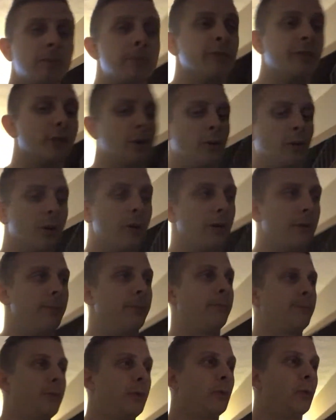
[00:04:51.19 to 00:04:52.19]
so
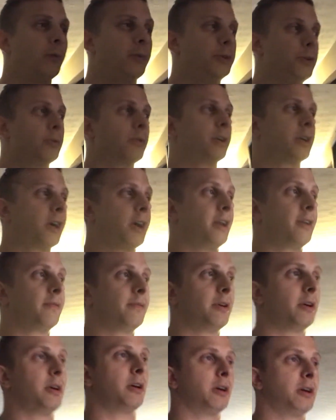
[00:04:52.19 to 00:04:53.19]
we'll be doing kind
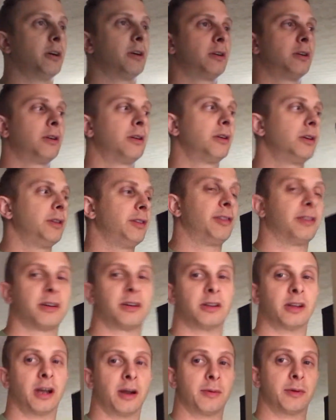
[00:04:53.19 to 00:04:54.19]
of the
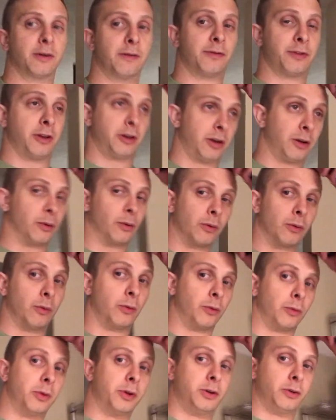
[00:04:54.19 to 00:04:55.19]
collaborative thing.
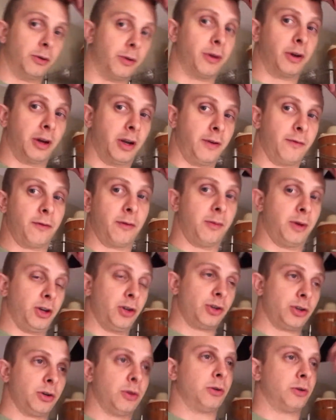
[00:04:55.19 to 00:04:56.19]
We'll be doing an
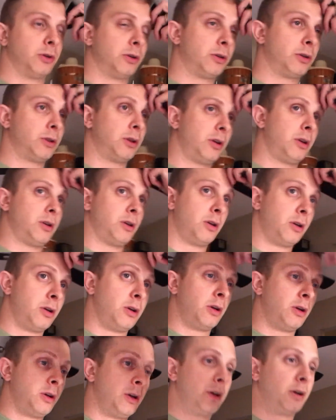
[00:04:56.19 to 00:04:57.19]
informational
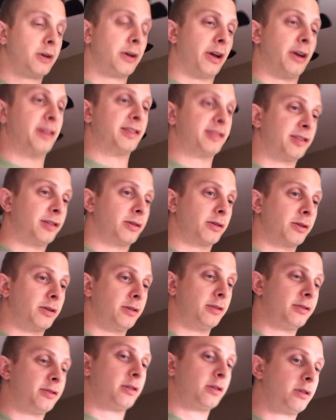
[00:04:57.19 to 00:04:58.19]
kind of
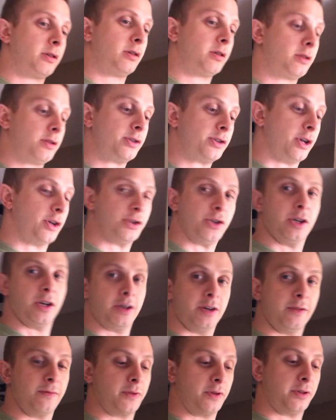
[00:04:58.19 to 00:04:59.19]
series touching
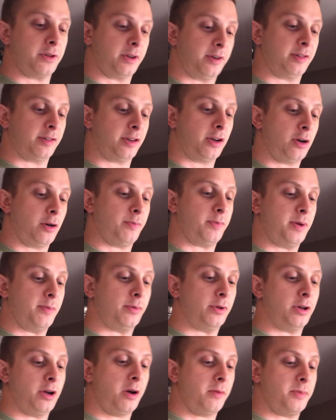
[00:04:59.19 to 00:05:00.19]
on different things to help
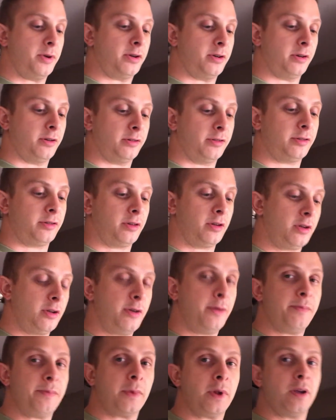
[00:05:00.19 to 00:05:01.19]
people out, because
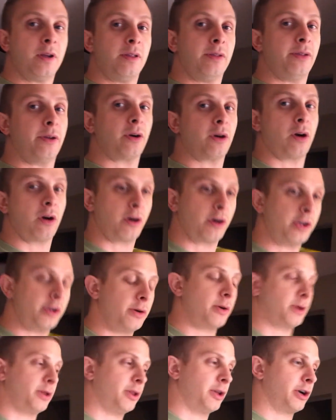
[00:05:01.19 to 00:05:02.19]
there are
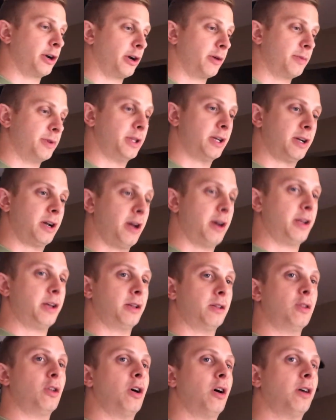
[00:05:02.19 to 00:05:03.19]
here and there, but they kind of
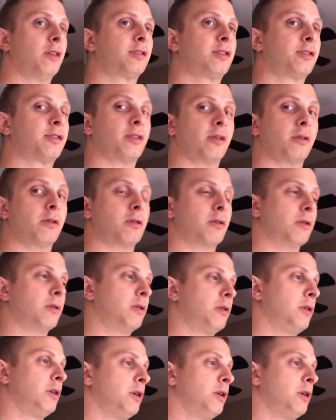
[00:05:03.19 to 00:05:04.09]
get lost. So